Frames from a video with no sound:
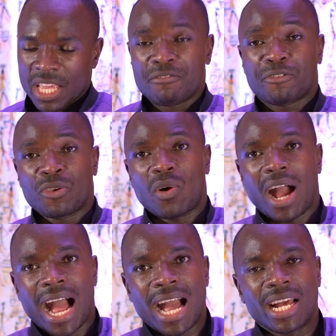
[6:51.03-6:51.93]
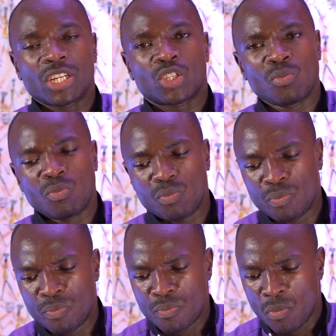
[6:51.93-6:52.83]
if you are to
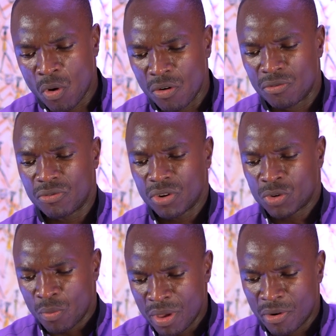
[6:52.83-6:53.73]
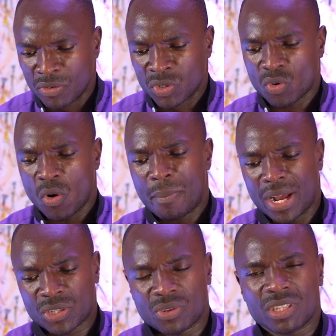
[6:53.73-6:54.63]
move, to be moved with
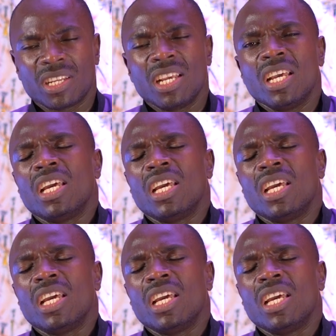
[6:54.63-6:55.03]
compassion,